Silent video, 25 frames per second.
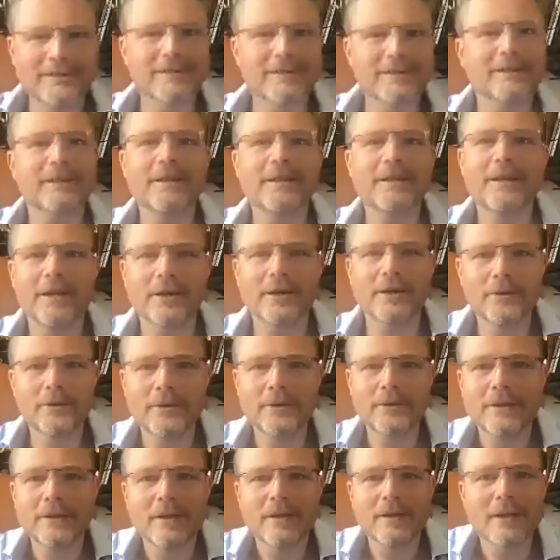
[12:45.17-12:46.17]
you know,
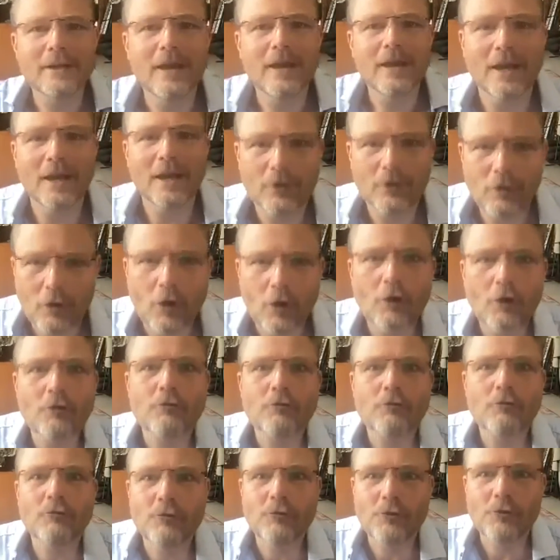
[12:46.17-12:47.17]
like
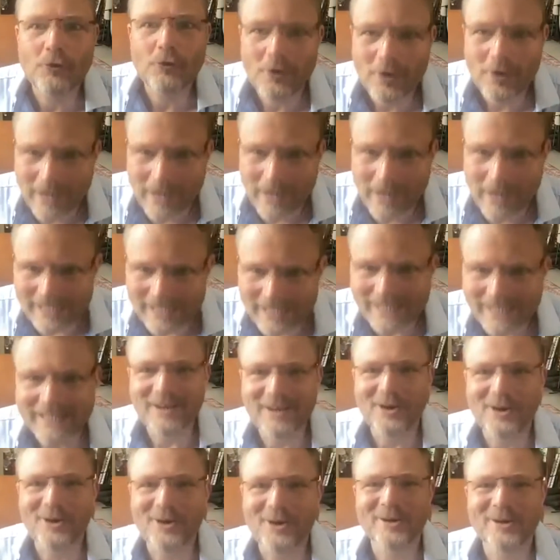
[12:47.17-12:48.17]
really
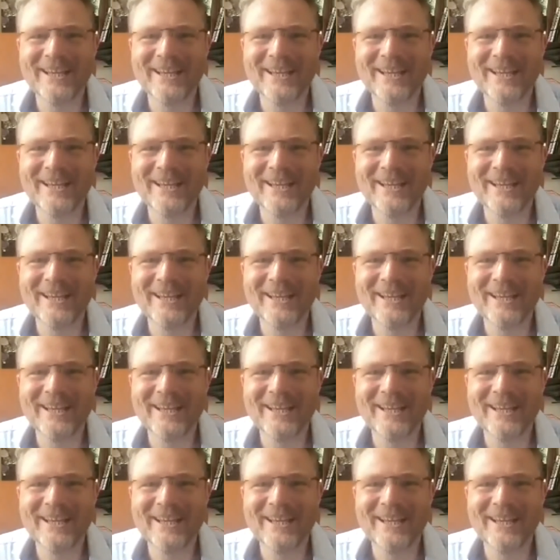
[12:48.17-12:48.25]
long.